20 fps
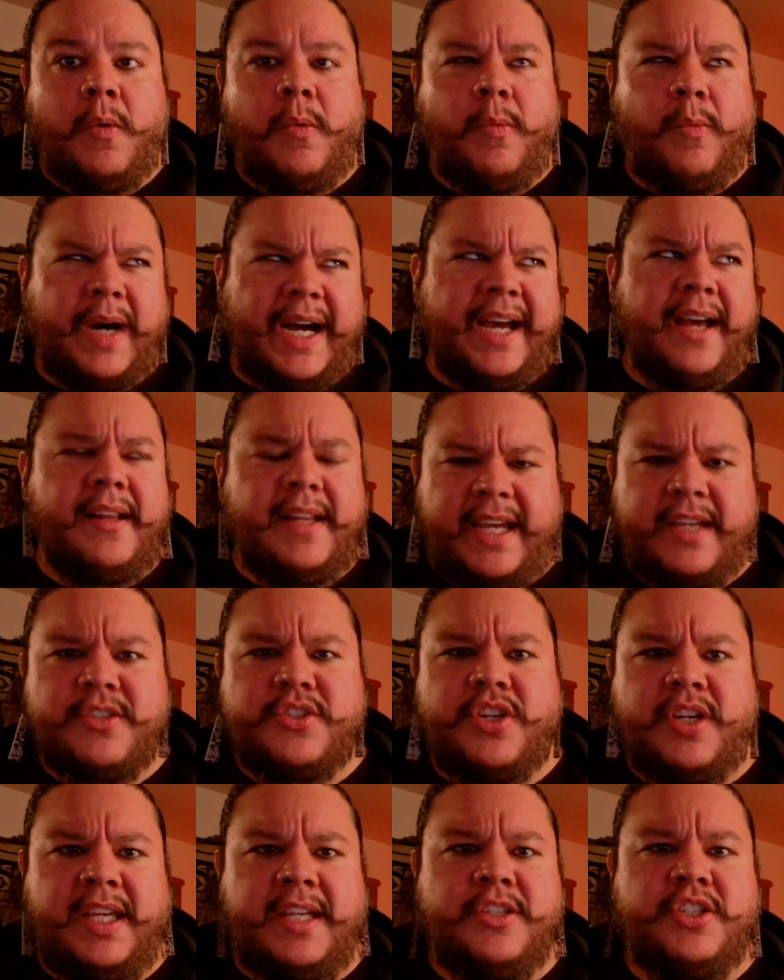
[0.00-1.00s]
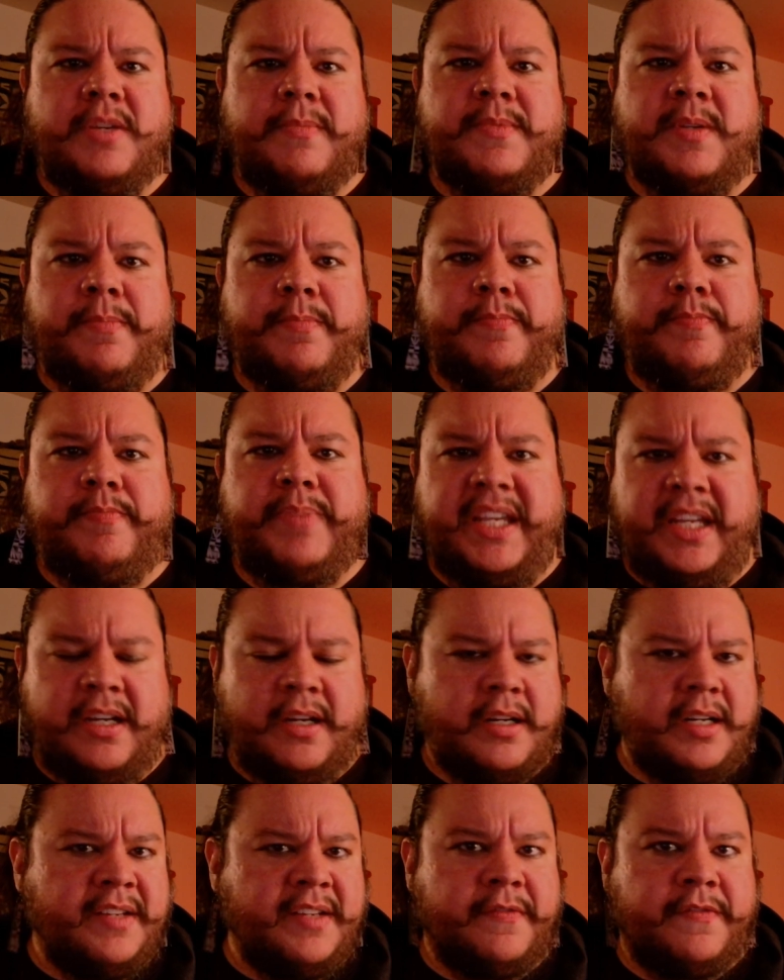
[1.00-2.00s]
while ancient Egypt
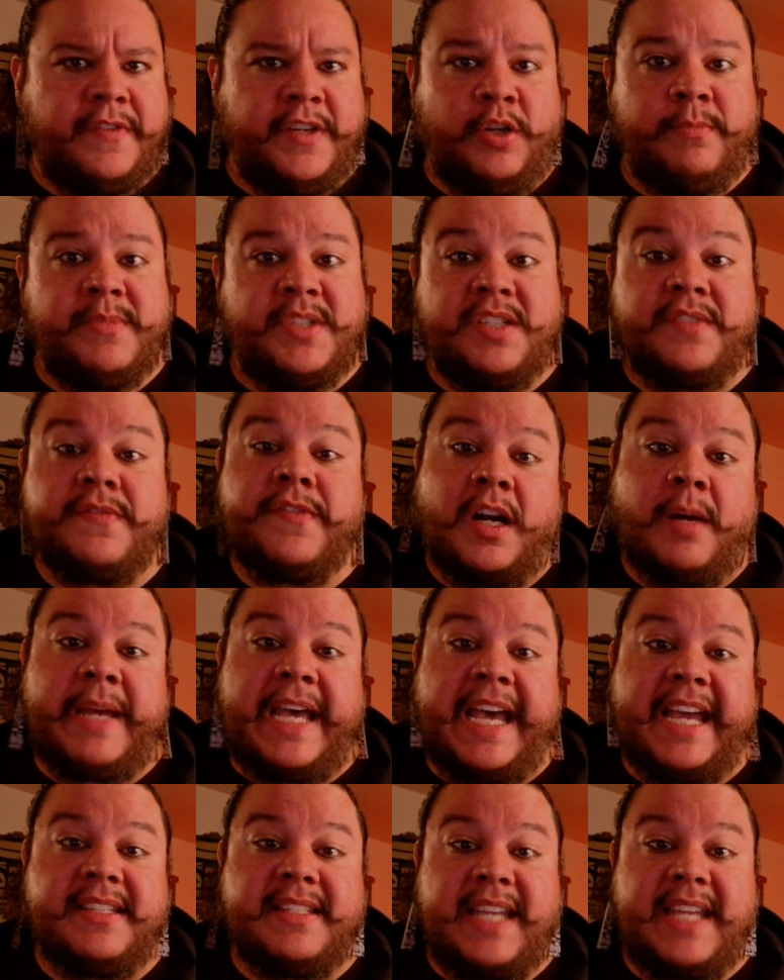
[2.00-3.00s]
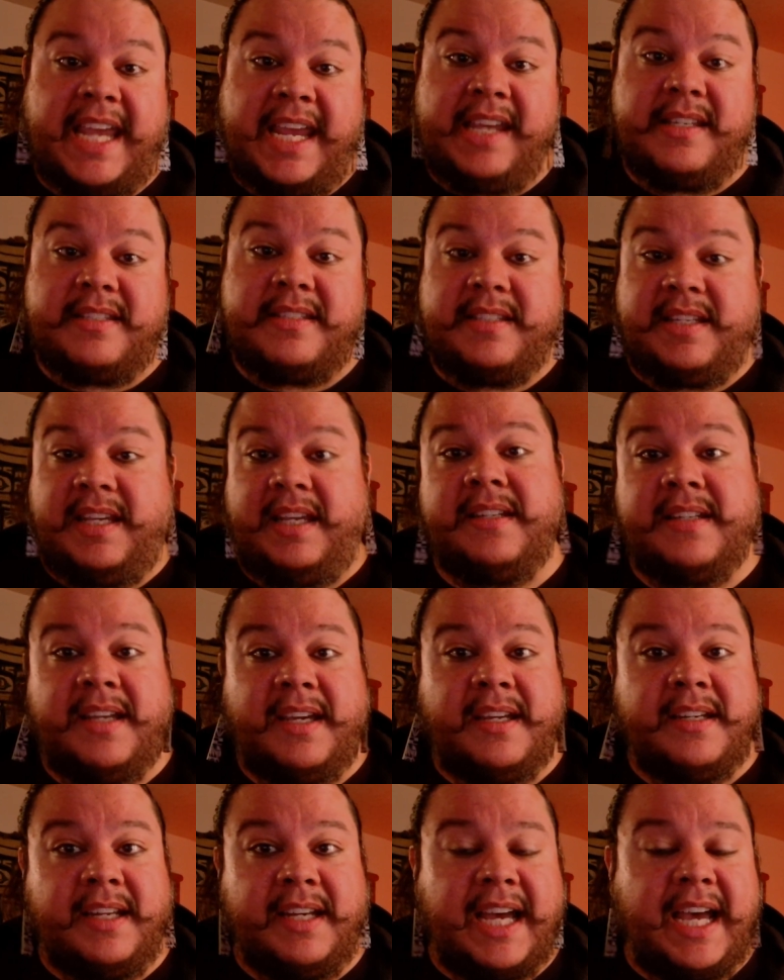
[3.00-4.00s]
appeared in films as far back as
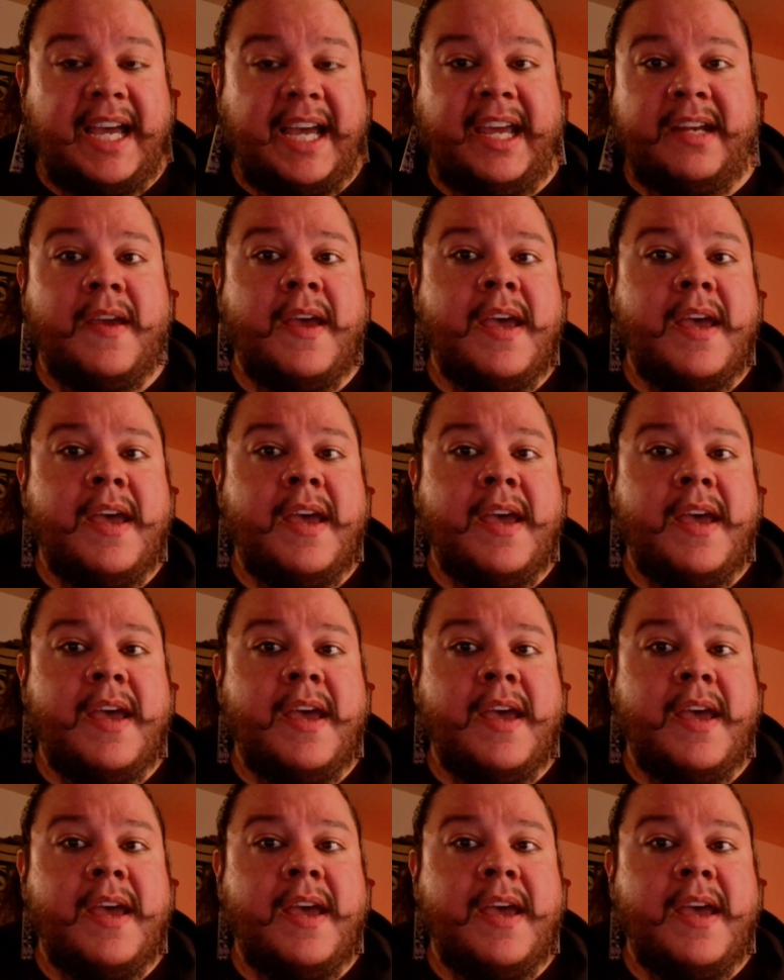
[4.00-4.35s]
1899,